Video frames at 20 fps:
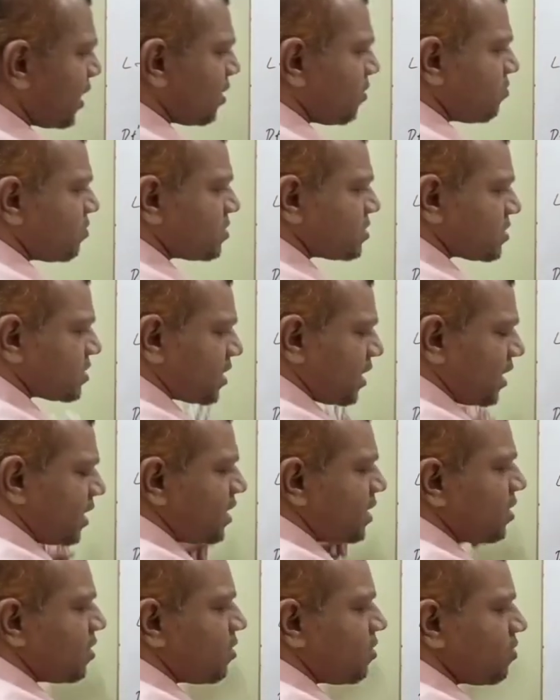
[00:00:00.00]
nerve is
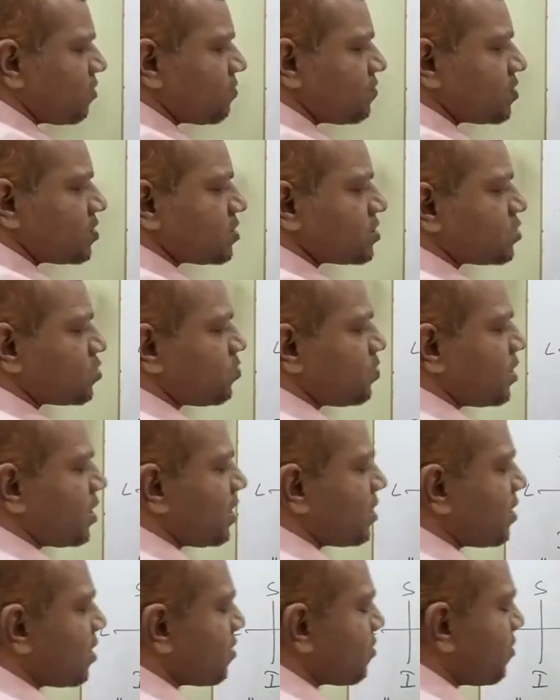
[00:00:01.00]
running along with the superior
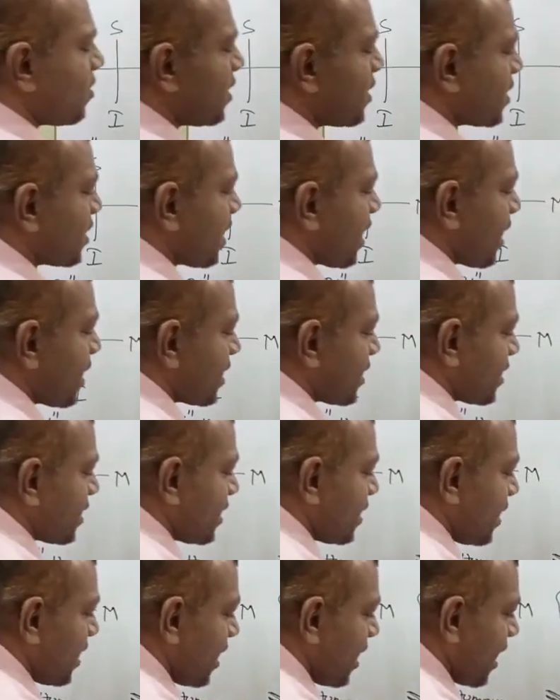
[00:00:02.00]
ulnar collateral
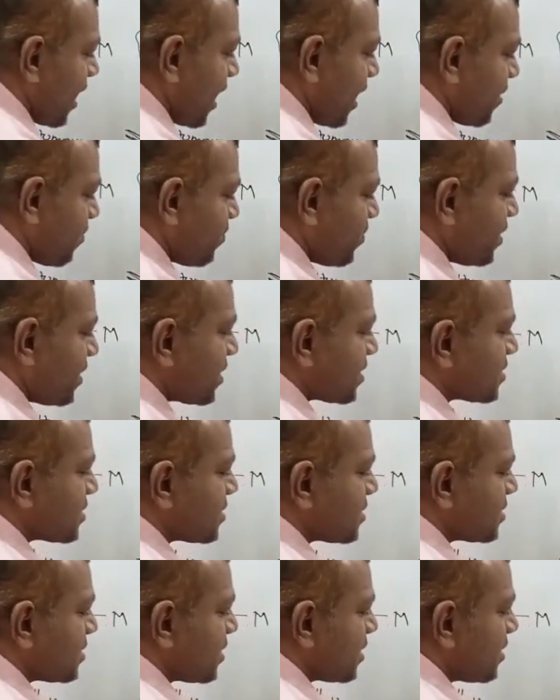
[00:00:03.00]
artery and
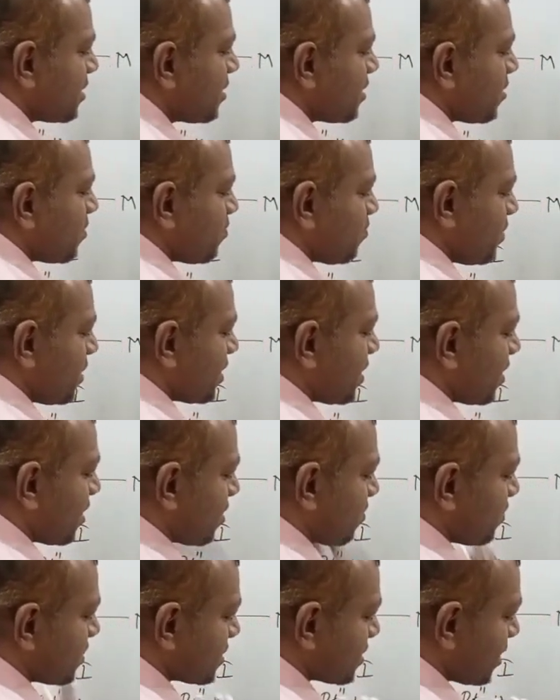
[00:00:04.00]
piercing the medial
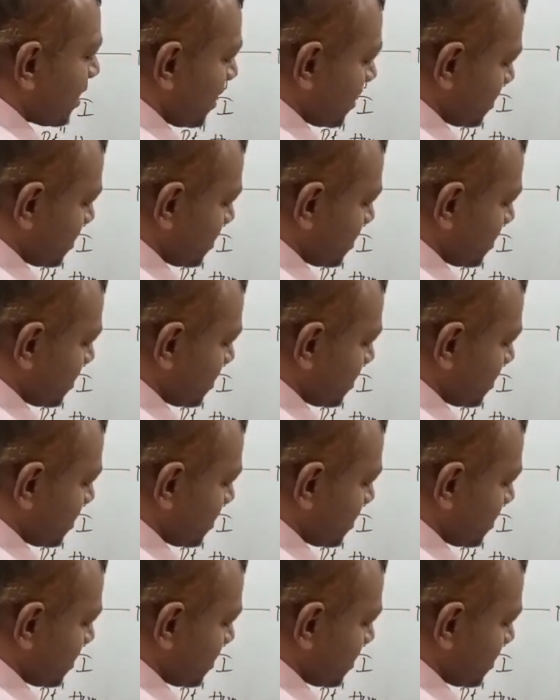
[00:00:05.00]
intermuscular